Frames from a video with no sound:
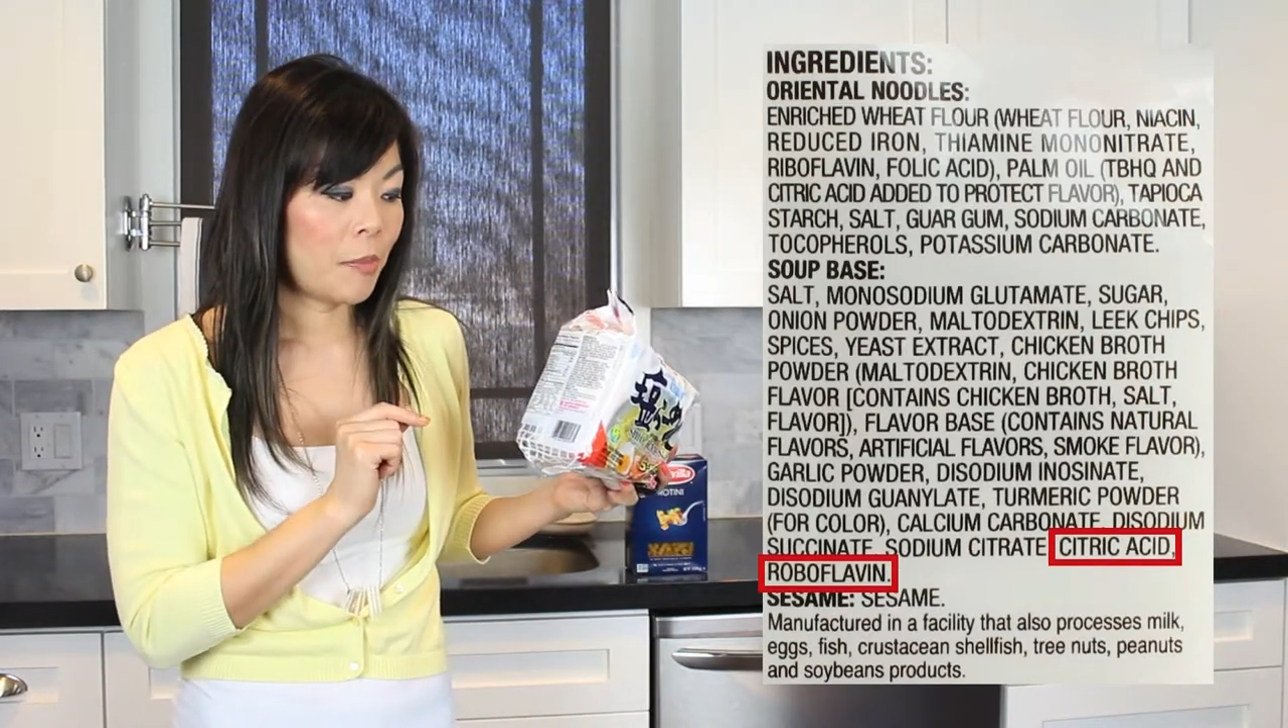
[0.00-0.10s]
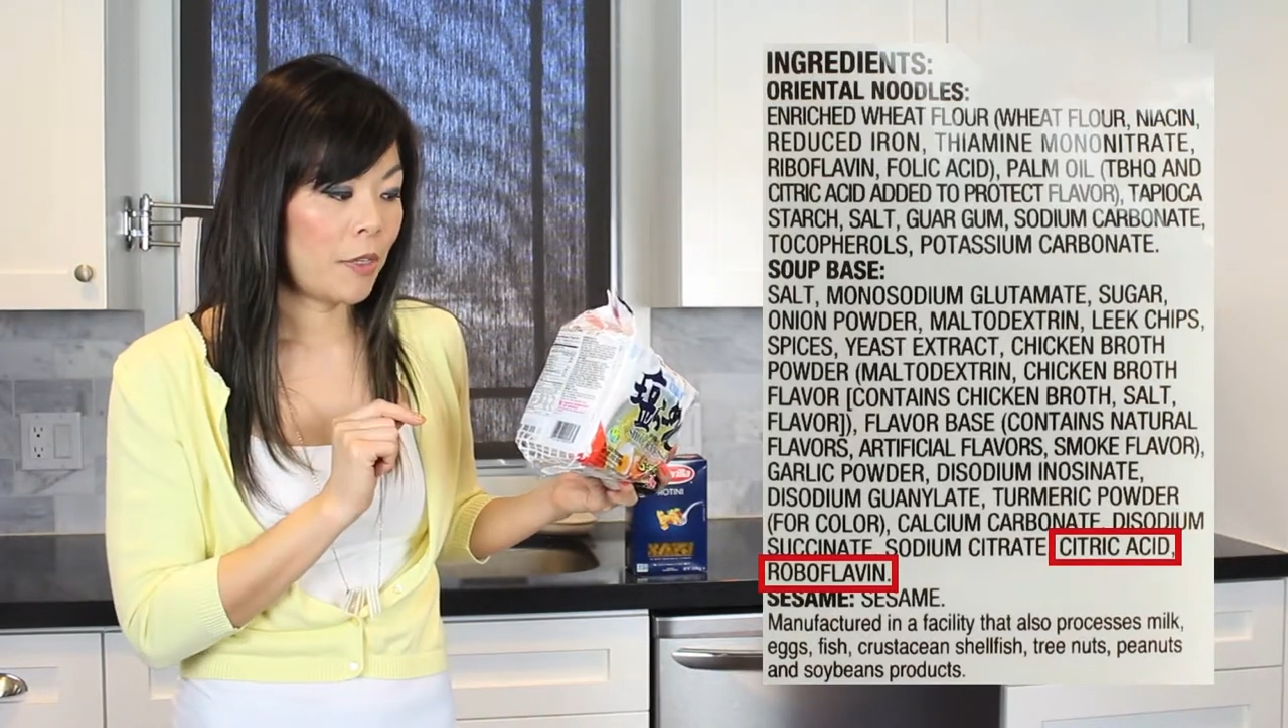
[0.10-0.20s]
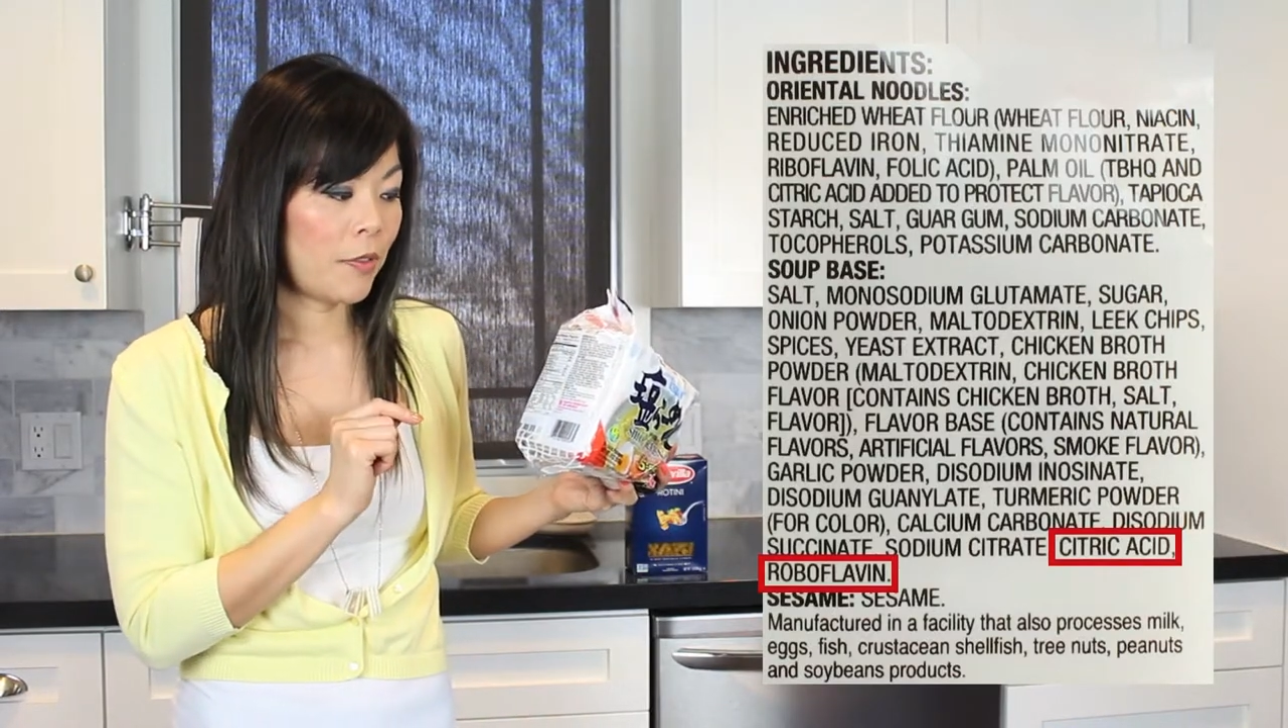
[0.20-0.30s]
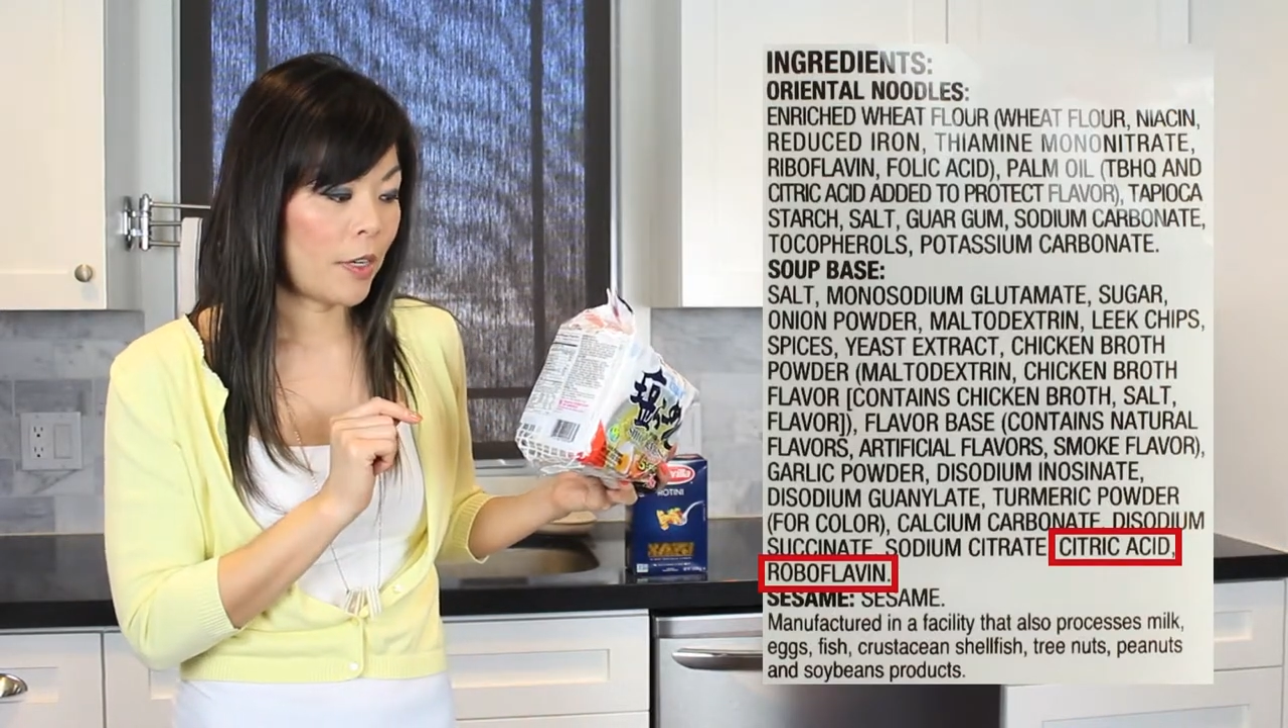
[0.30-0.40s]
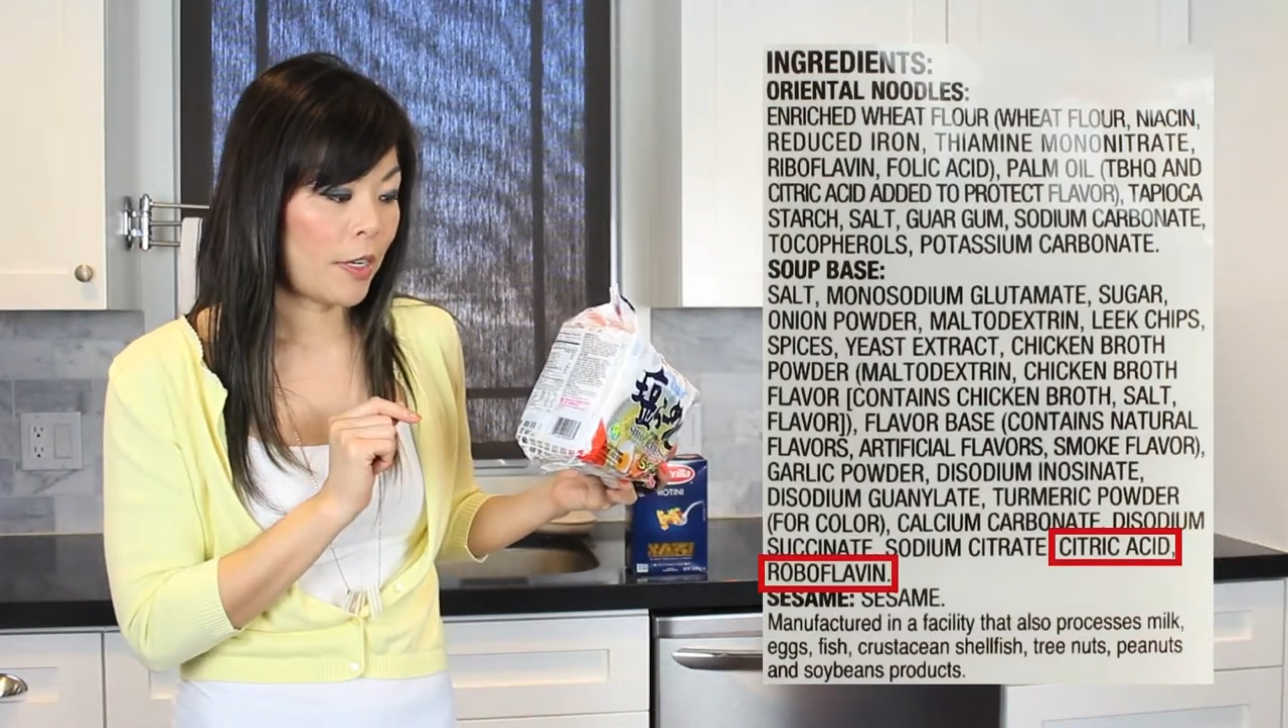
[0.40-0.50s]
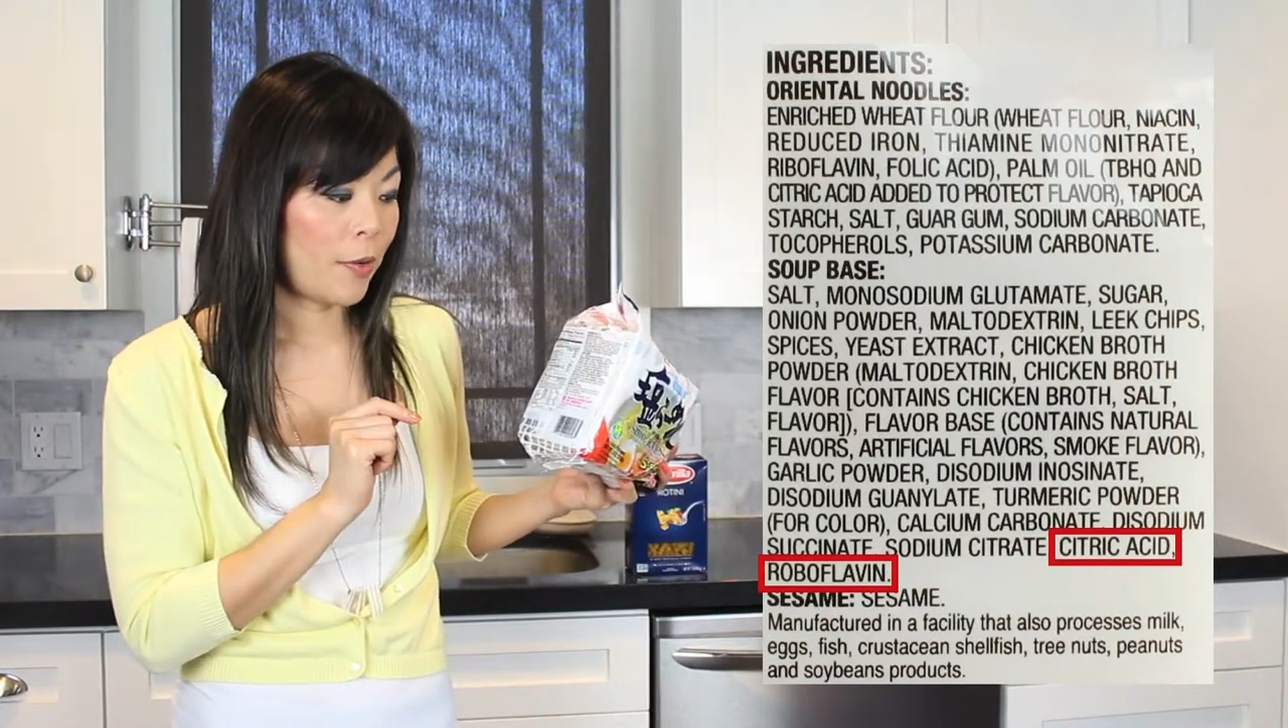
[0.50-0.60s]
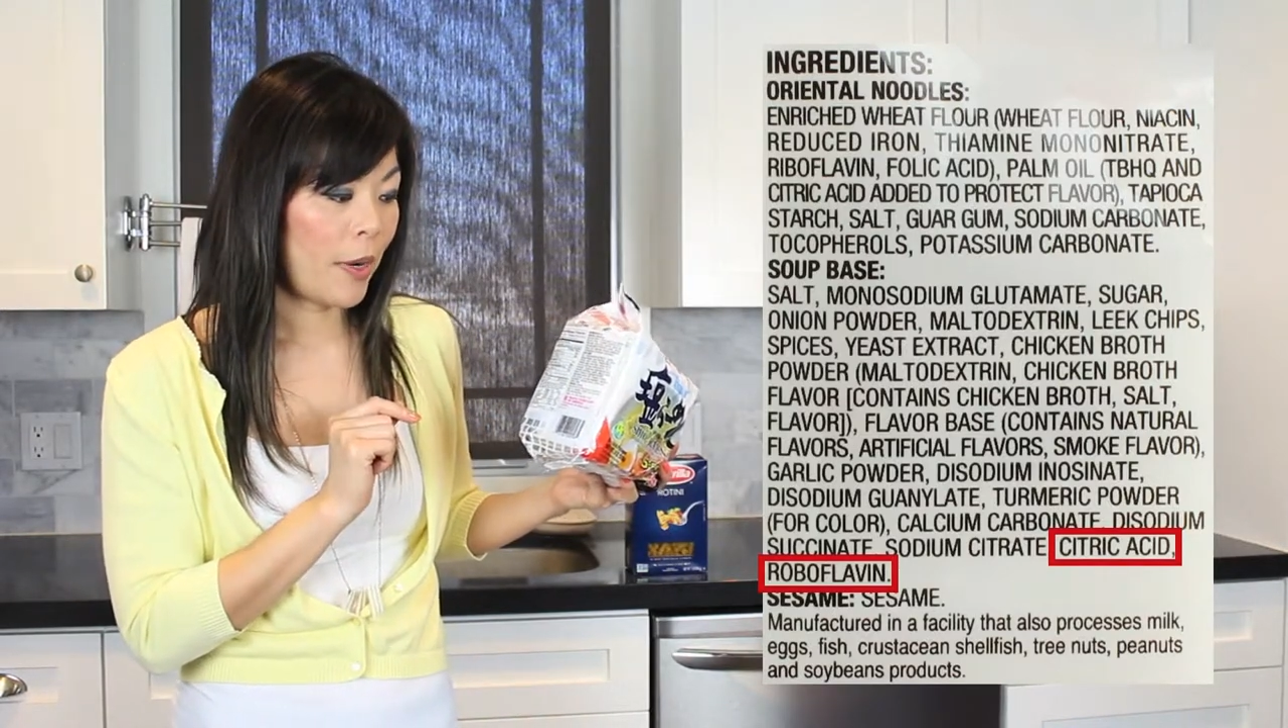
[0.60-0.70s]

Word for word: to be very